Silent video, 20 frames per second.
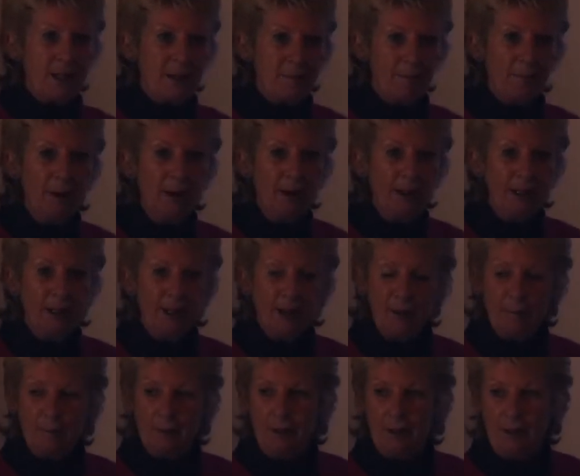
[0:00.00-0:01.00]
at Pine
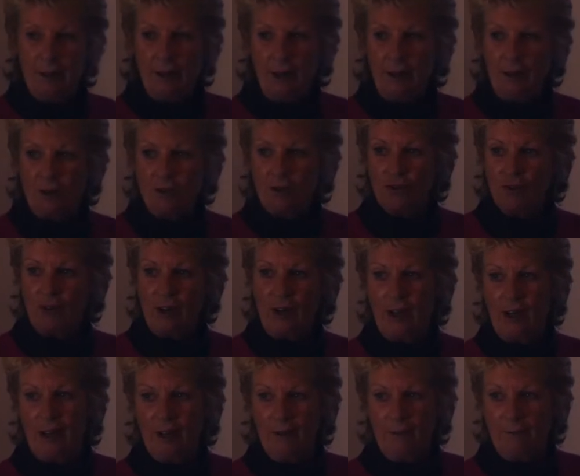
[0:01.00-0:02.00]
Gap in
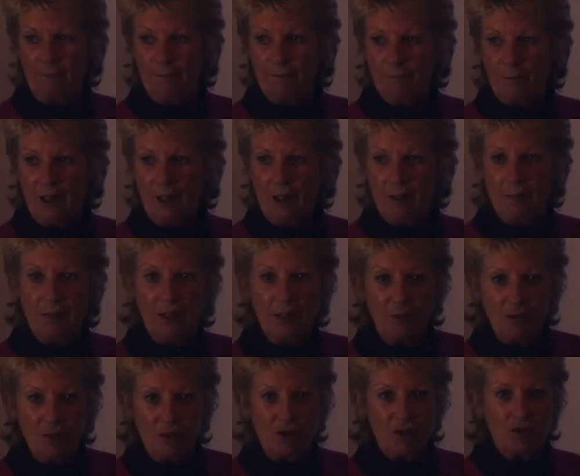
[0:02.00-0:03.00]
Australia, in the middle of
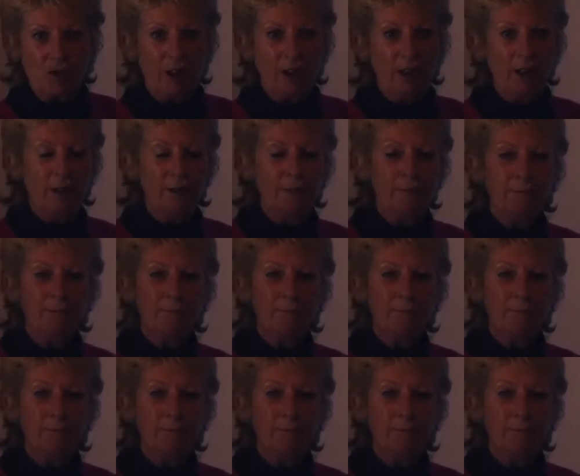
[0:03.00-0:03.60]
Australia.